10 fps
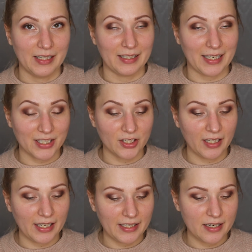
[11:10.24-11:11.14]
lash
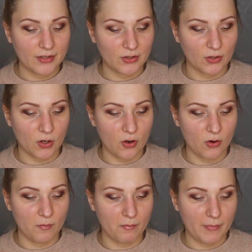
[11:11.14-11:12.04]
line.
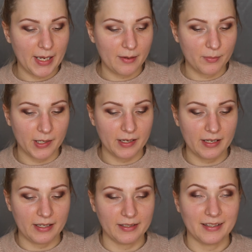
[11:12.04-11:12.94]
So
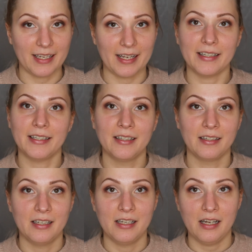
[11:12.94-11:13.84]
maybe instead
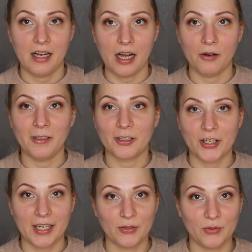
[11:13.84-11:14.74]
I will
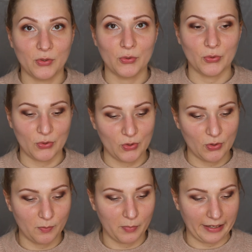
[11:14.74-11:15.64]
try to
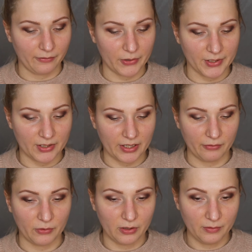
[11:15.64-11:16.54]
use Black Forest
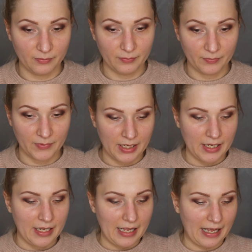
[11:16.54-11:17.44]
Truffle.
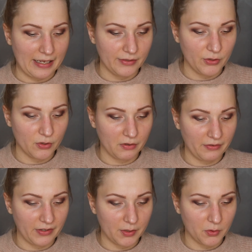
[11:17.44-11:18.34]
And you know,
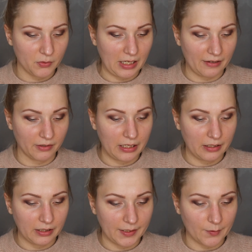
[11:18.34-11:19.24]
if I do have
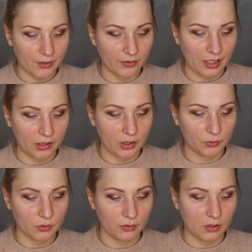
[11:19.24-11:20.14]
glitter
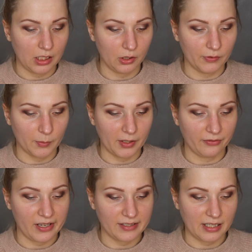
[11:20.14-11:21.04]
fallout all over my
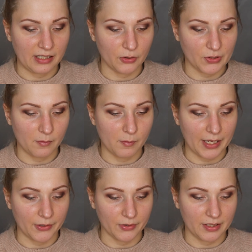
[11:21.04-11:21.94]
face, it doesn't
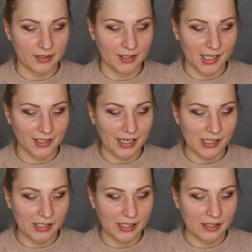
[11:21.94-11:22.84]
matter. This is
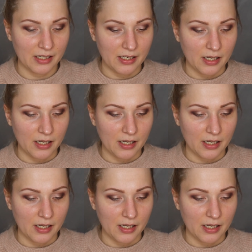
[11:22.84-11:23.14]
exactly